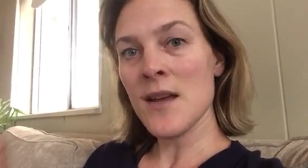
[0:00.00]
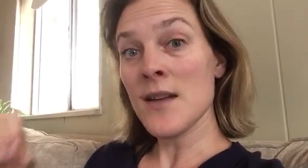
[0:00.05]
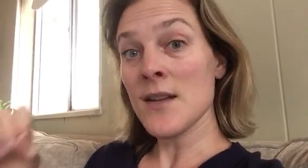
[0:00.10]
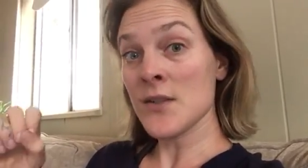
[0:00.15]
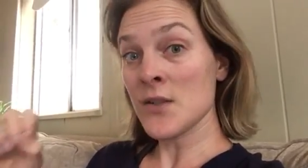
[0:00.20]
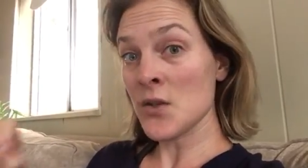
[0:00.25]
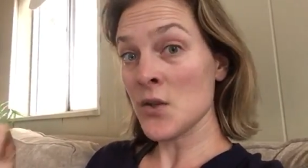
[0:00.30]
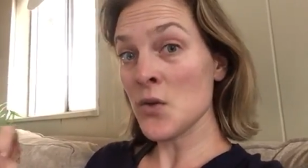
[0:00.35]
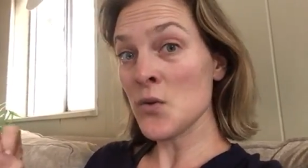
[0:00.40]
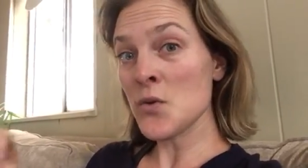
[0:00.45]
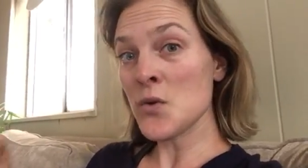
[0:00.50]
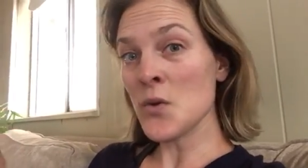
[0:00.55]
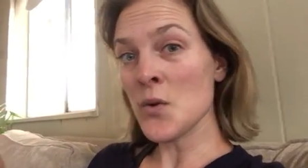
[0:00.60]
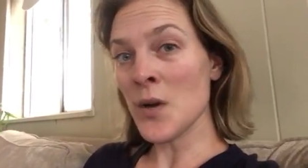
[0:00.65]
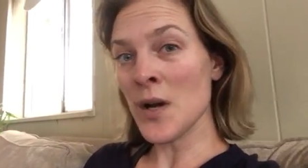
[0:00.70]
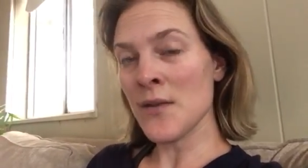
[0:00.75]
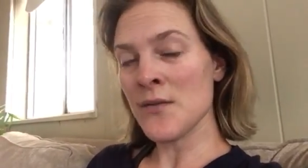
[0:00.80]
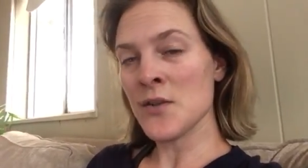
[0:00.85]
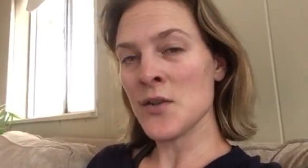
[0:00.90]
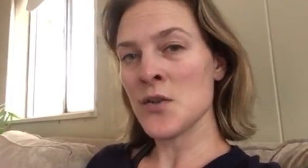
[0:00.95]
So you do
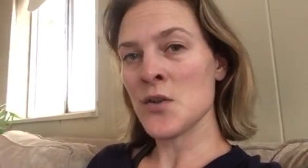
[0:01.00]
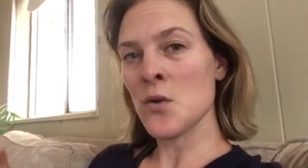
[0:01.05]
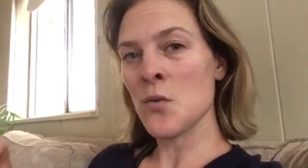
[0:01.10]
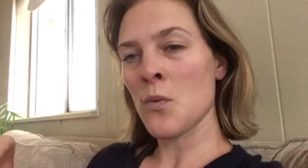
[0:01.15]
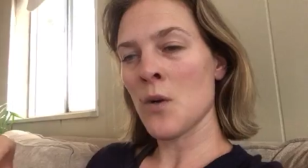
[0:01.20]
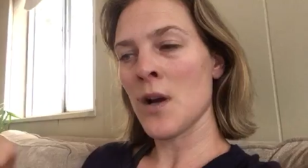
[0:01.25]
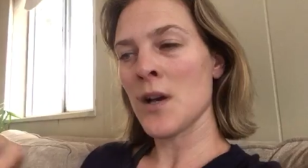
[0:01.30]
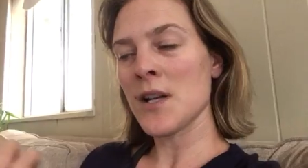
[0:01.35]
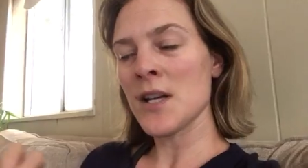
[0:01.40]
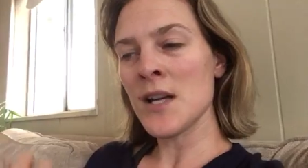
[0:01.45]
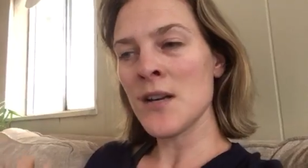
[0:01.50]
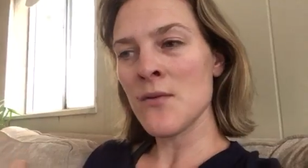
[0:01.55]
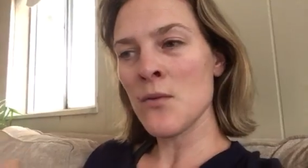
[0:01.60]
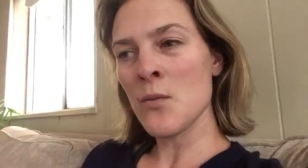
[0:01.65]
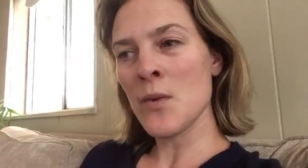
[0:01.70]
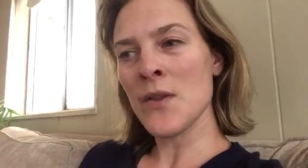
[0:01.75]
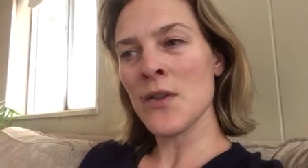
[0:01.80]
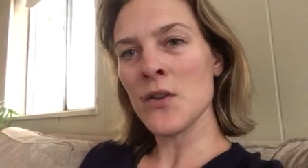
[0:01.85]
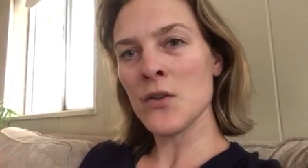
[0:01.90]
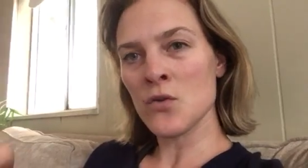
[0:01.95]
have to do work, even
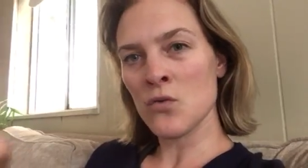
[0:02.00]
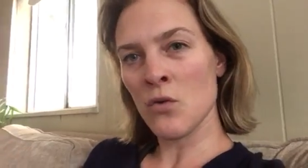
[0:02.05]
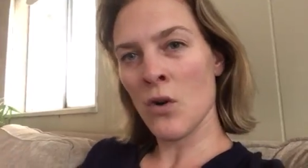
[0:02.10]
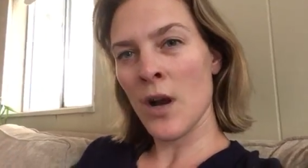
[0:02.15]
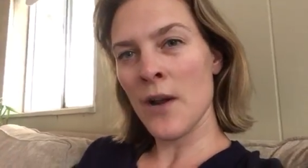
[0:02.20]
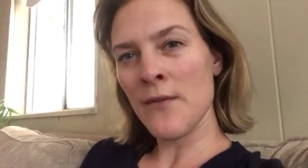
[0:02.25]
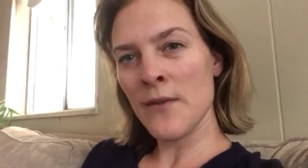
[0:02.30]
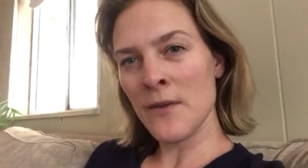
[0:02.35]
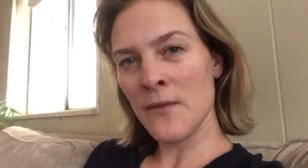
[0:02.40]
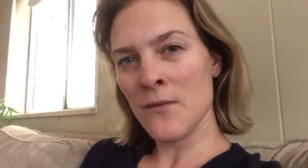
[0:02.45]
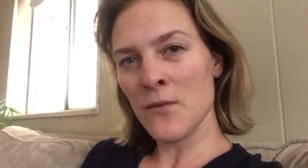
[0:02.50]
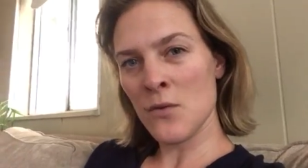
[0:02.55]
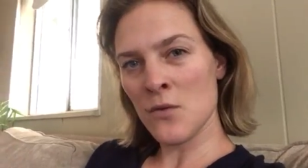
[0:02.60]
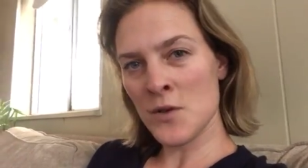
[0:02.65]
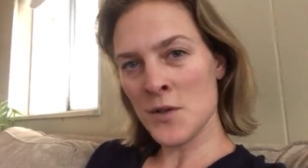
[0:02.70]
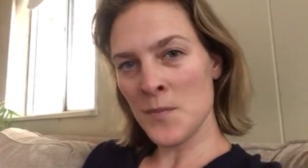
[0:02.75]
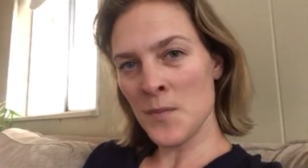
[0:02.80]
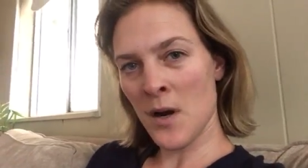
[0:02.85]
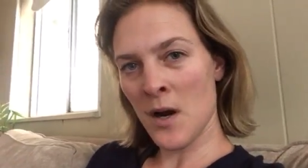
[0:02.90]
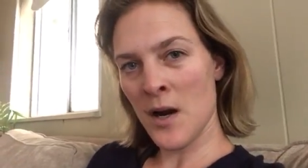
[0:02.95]
when the driving
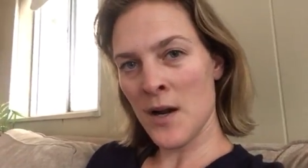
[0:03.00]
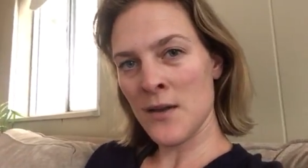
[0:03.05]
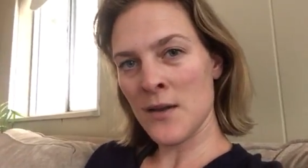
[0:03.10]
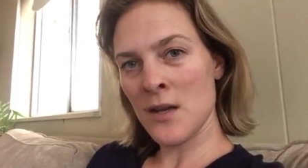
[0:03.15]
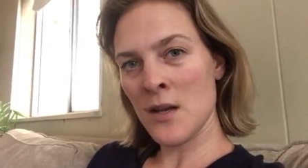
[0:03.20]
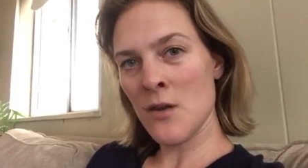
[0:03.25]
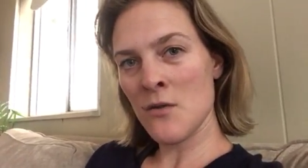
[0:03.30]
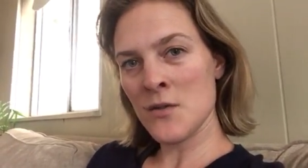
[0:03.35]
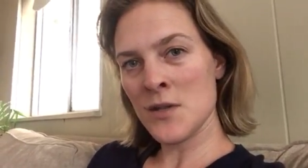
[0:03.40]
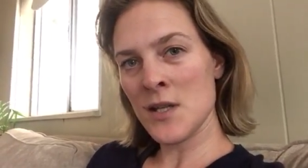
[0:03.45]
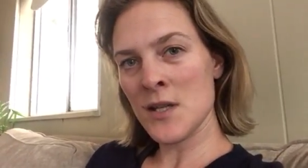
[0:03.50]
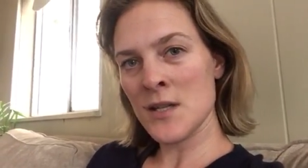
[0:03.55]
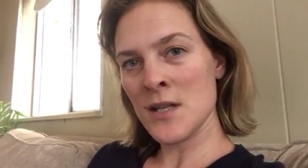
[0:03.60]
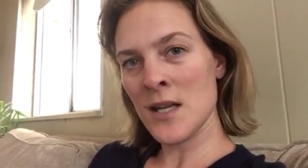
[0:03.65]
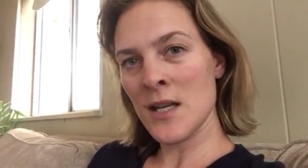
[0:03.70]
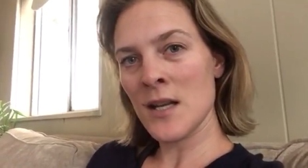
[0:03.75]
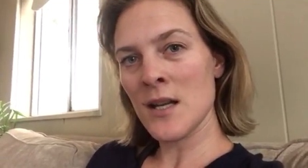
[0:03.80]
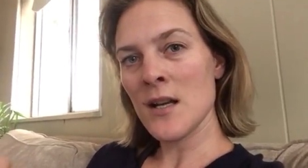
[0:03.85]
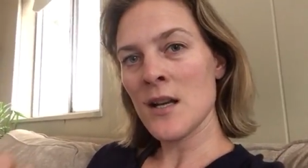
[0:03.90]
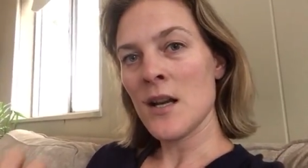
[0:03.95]
force behind the
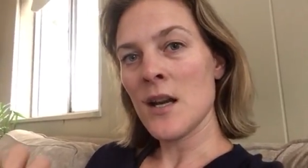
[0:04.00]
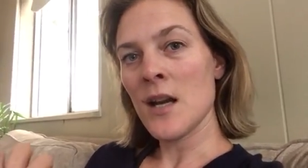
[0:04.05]
OCD